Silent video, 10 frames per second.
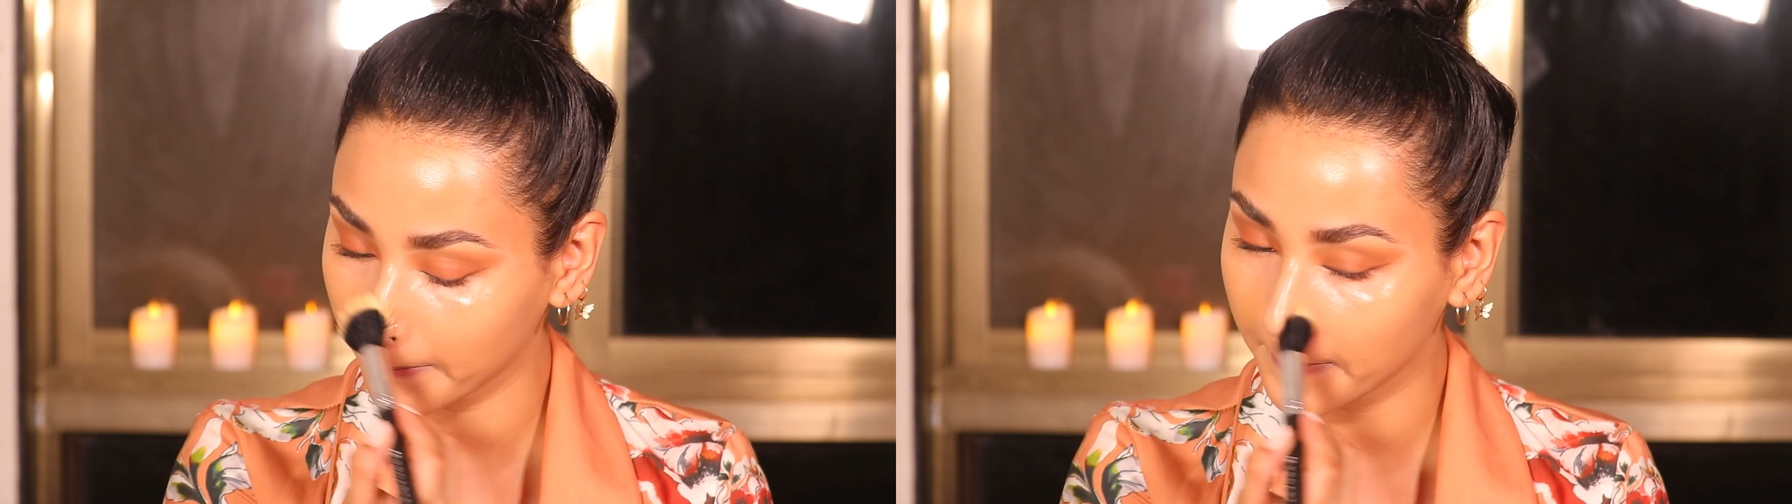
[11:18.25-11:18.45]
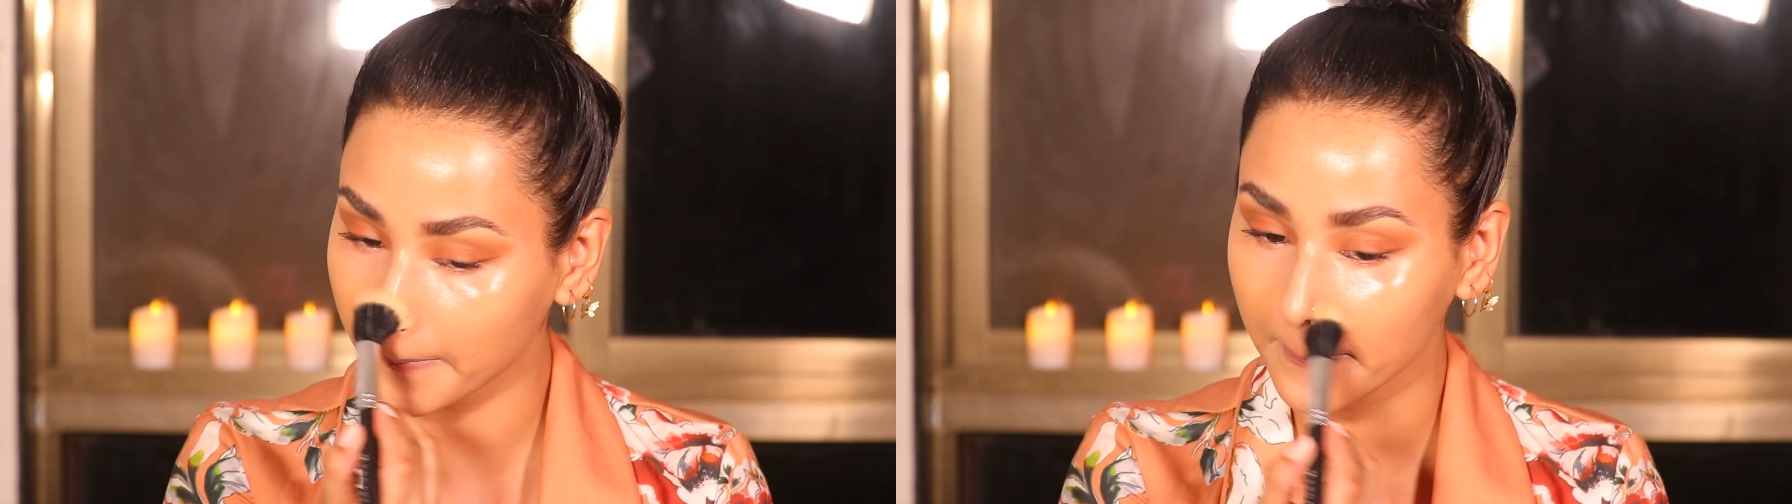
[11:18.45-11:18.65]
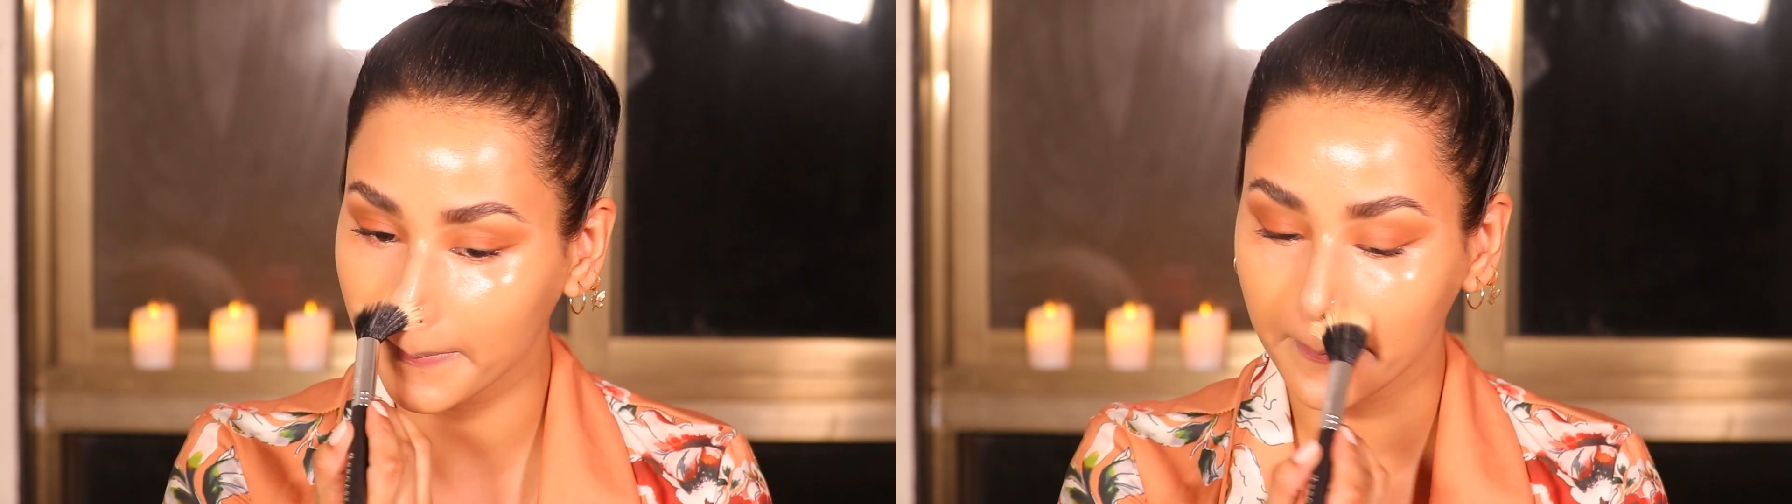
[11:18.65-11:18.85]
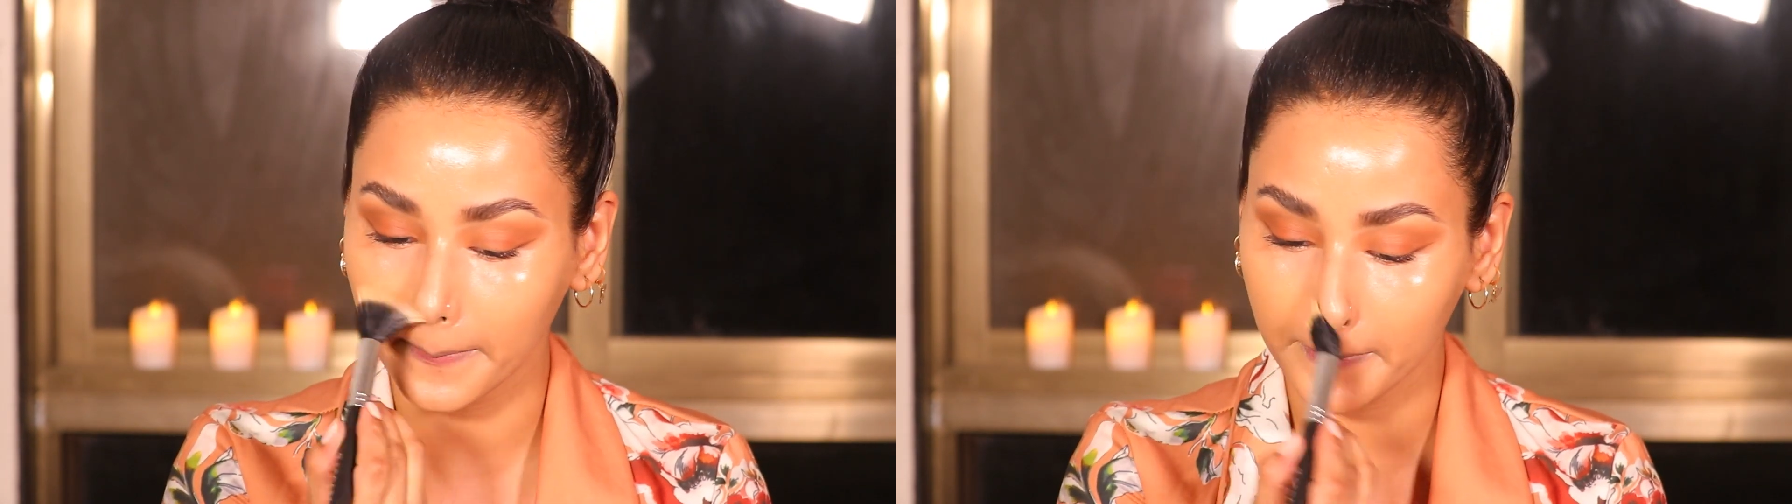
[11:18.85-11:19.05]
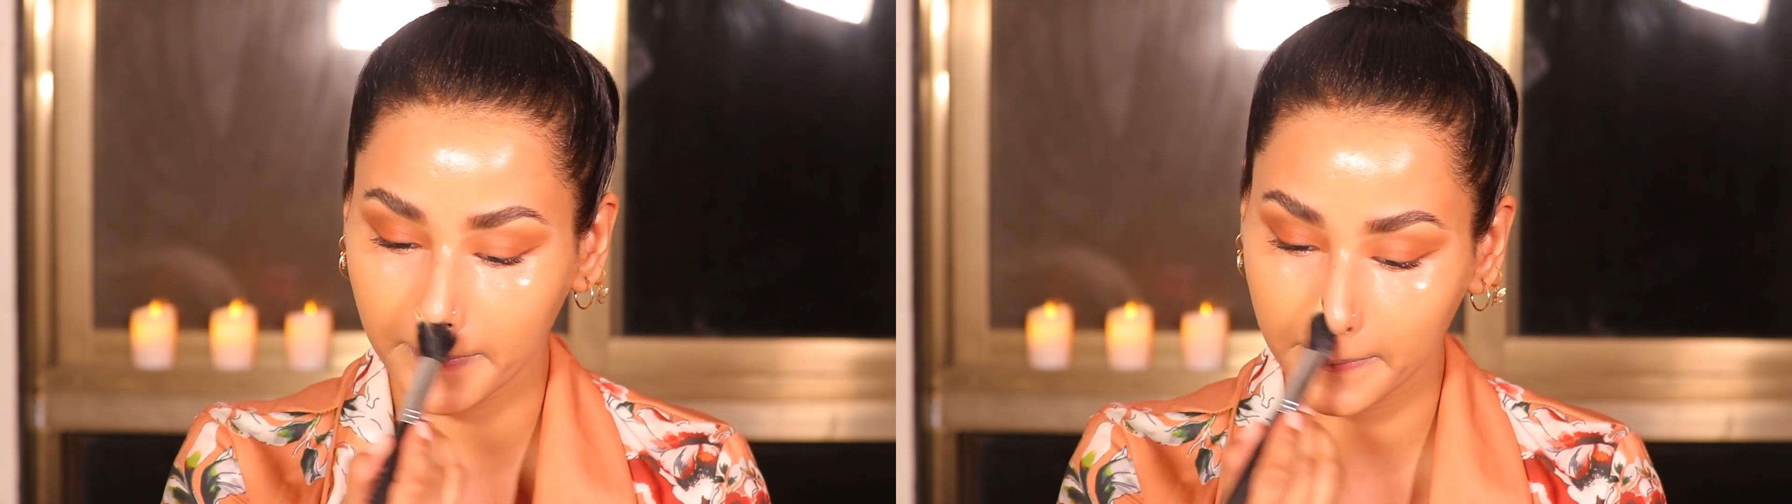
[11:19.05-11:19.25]
I will
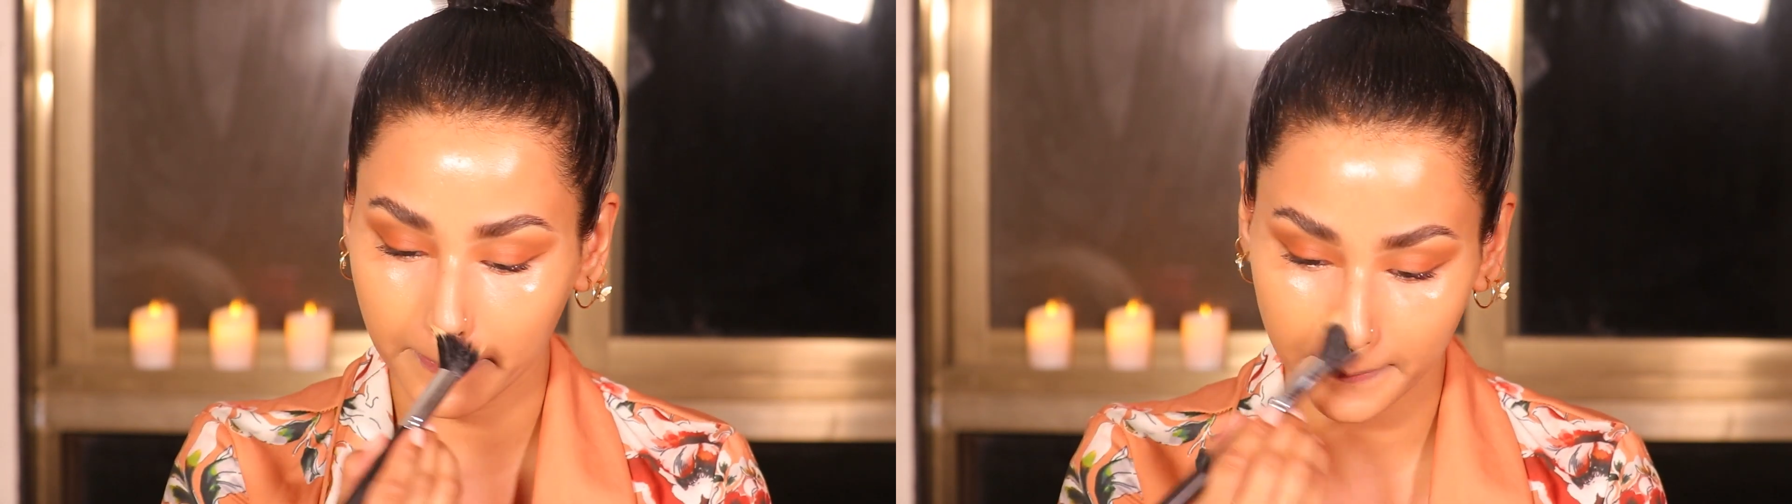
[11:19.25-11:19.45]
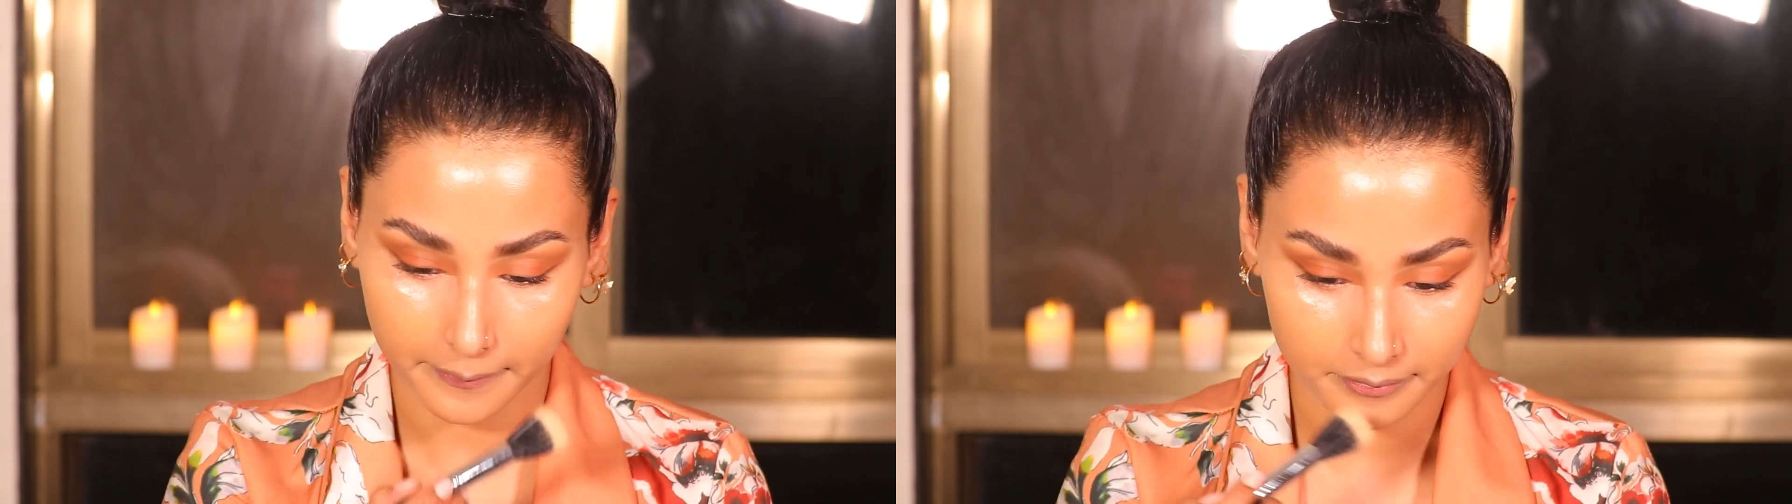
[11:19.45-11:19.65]
just